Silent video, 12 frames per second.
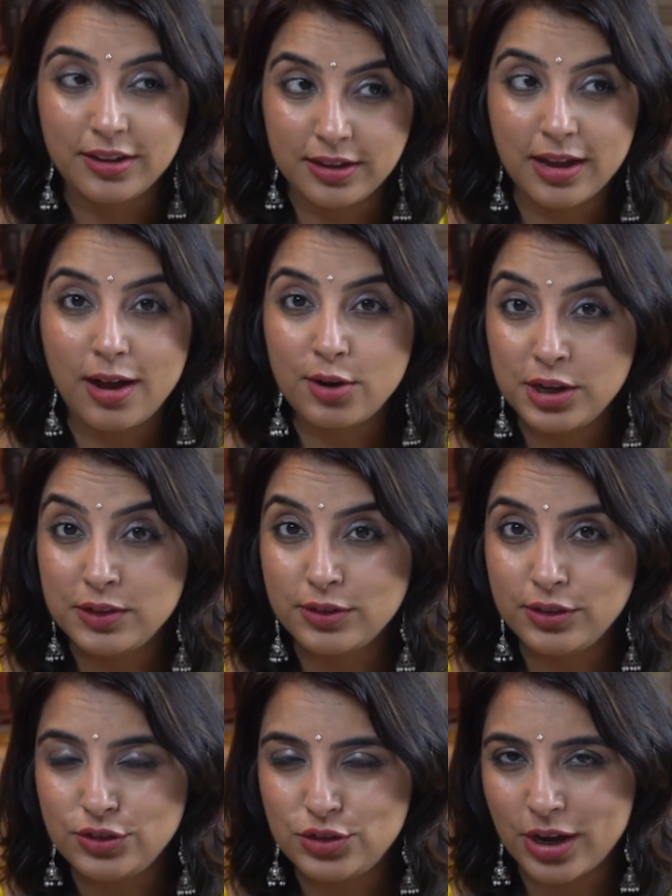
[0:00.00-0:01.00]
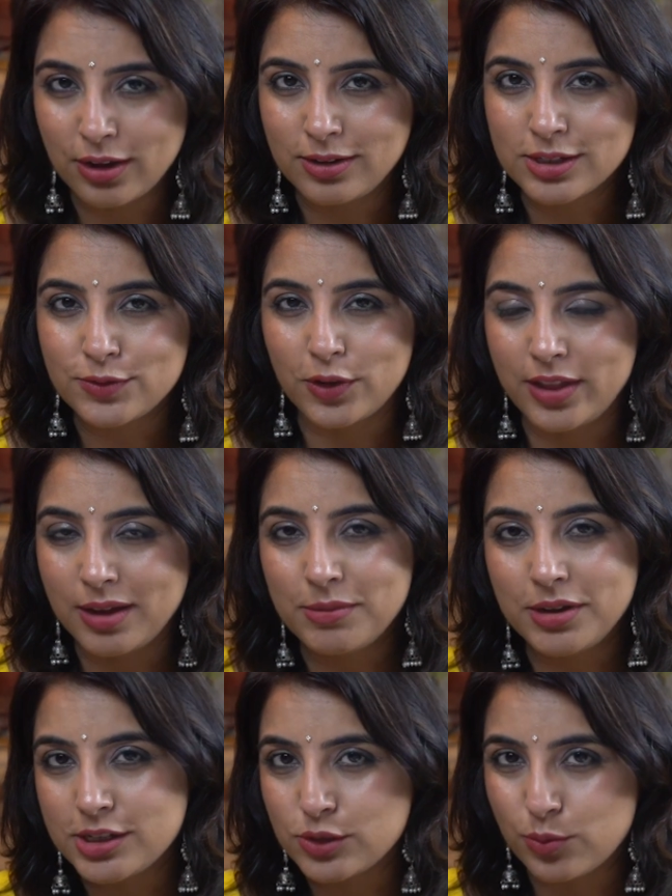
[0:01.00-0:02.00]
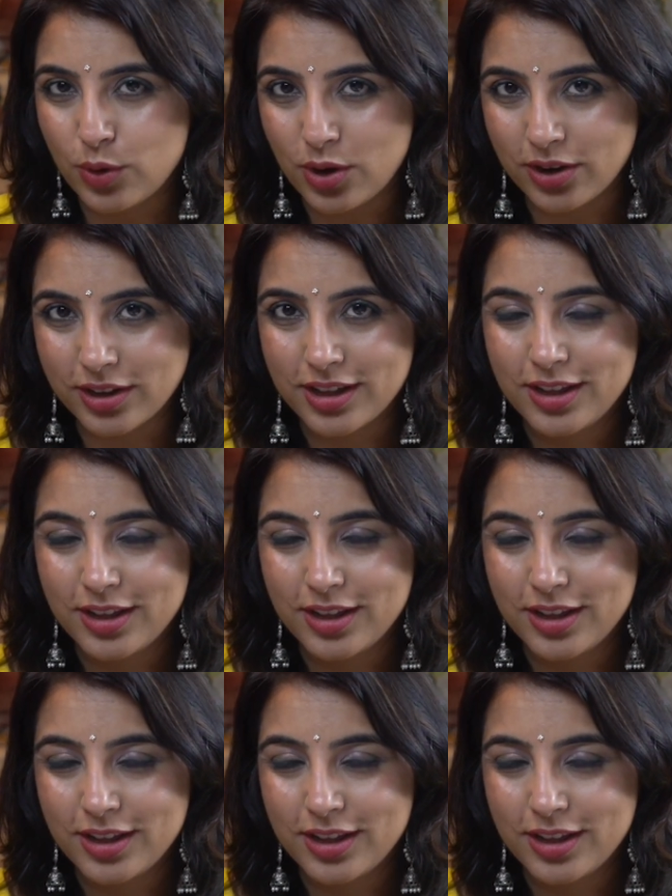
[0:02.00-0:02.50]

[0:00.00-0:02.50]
guarding these jails. For them, it is work.